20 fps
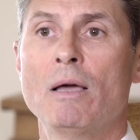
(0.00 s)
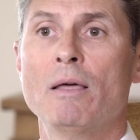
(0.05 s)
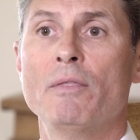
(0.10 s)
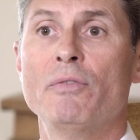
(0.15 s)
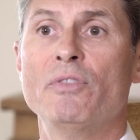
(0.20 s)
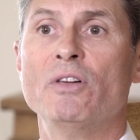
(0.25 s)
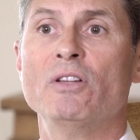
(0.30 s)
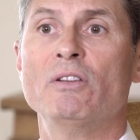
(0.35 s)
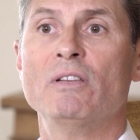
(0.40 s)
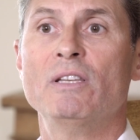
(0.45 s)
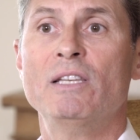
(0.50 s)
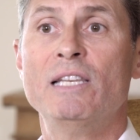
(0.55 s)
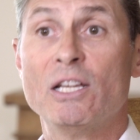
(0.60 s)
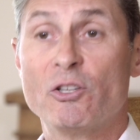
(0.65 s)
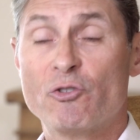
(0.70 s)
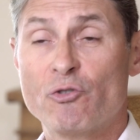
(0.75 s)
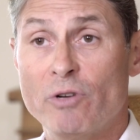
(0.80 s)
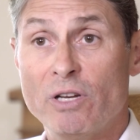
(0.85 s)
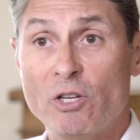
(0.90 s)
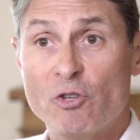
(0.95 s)
the
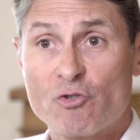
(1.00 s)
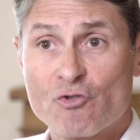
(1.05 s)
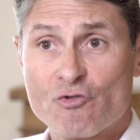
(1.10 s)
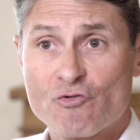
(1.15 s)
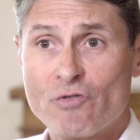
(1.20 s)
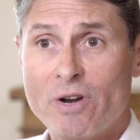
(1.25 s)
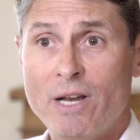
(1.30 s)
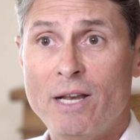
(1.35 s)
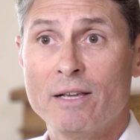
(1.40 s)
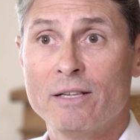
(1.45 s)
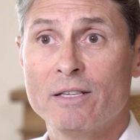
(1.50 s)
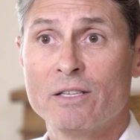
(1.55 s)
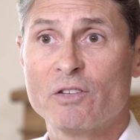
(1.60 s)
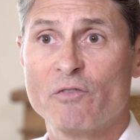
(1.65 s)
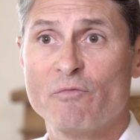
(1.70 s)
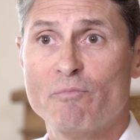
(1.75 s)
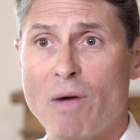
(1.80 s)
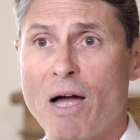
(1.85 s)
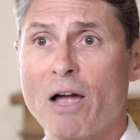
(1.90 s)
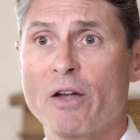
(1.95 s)
literally trillions of
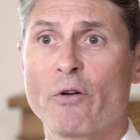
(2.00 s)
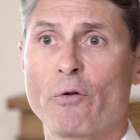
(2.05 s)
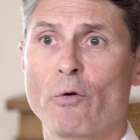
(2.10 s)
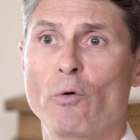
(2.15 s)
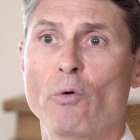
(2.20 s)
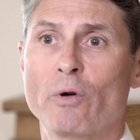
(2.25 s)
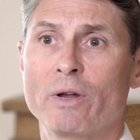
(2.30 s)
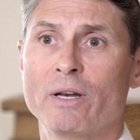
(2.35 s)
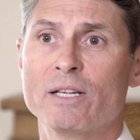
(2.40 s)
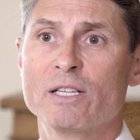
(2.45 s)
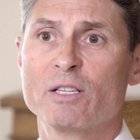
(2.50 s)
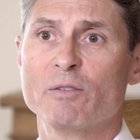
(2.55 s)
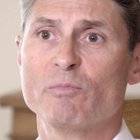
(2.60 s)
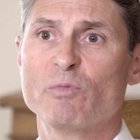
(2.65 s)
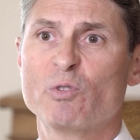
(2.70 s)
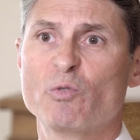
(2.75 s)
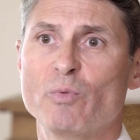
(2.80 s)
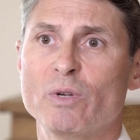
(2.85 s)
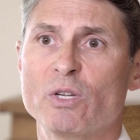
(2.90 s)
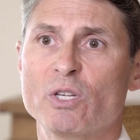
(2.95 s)

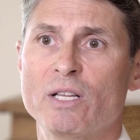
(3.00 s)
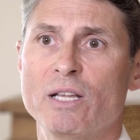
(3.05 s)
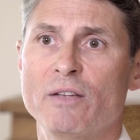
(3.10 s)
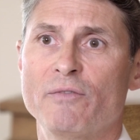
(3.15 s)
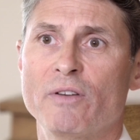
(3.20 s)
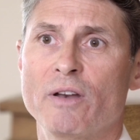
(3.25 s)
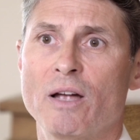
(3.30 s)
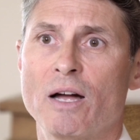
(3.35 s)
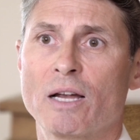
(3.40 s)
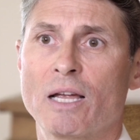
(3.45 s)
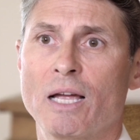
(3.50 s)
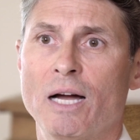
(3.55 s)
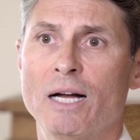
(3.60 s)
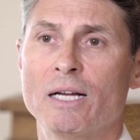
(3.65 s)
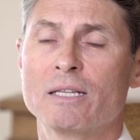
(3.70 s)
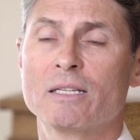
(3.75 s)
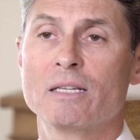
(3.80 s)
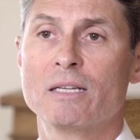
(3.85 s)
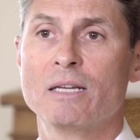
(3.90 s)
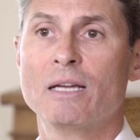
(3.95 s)
microorganisms which live in our
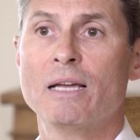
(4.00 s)
gut,